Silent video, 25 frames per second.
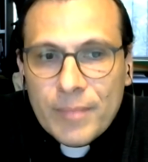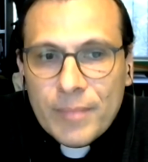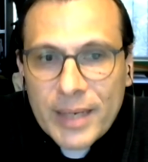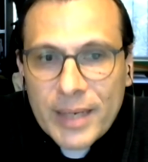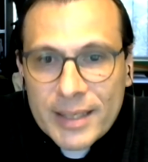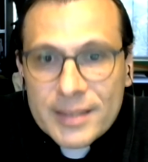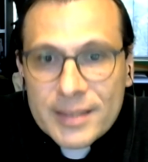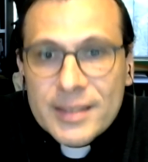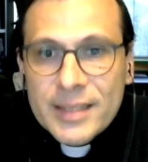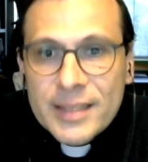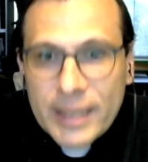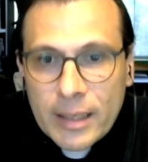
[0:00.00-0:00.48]

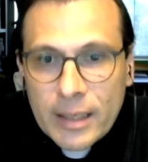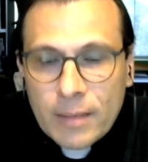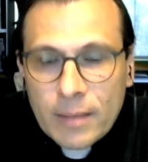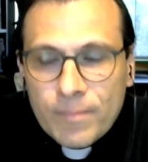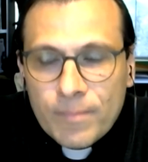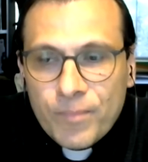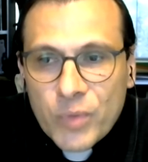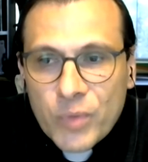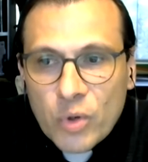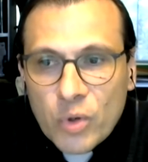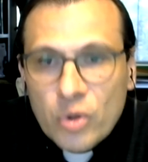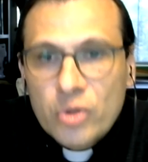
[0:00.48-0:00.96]
and see,
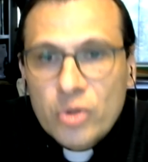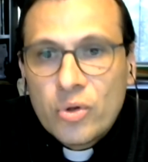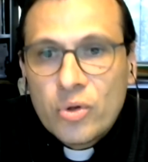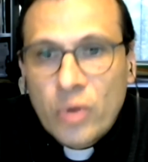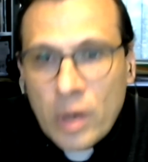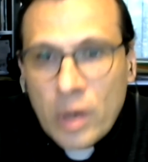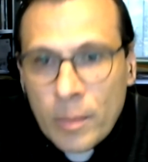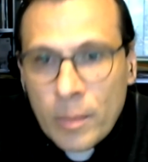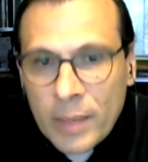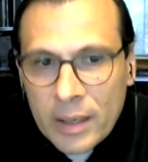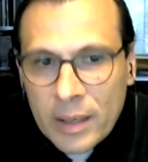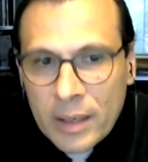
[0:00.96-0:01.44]
or to
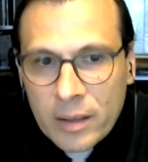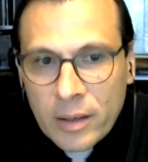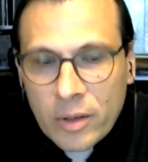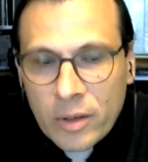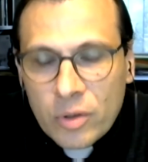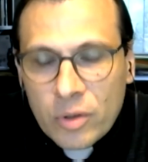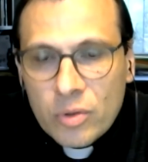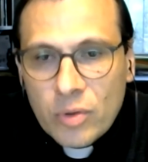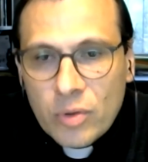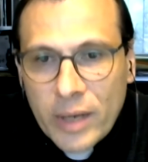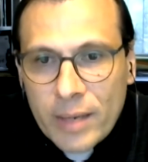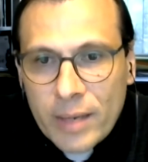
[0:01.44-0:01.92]
Ramallah
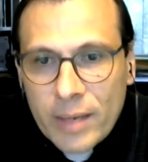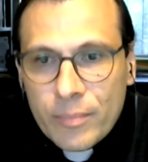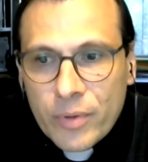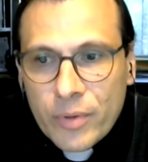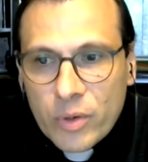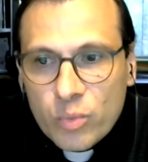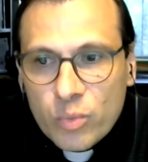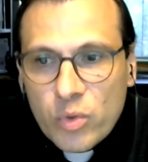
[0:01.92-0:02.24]
or to Hebron.